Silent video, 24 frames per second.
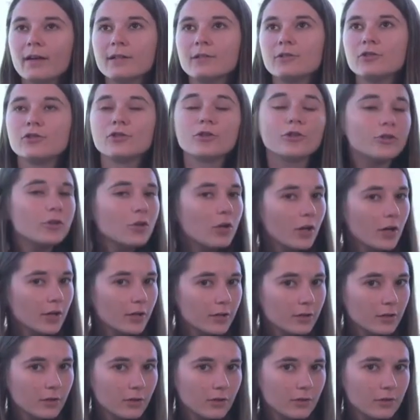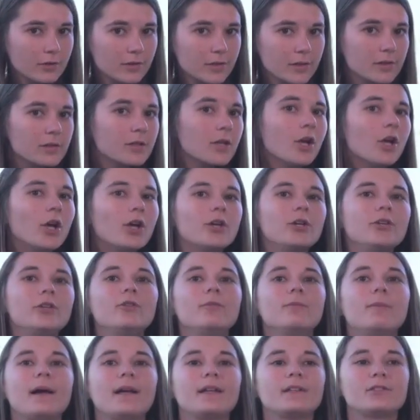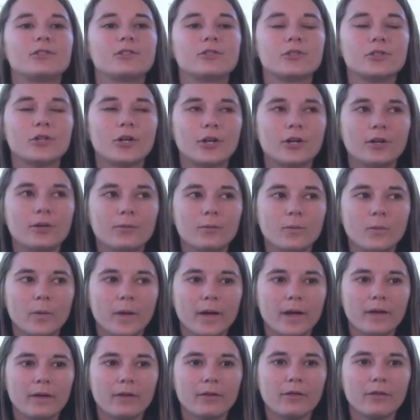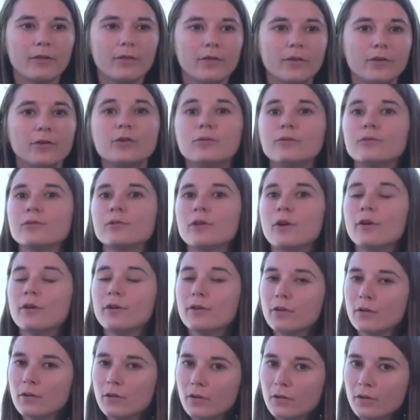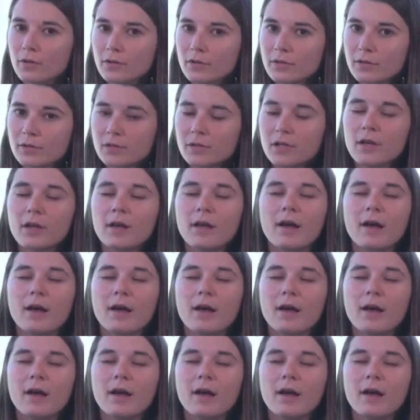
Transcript: journal articles. You might start with news articles.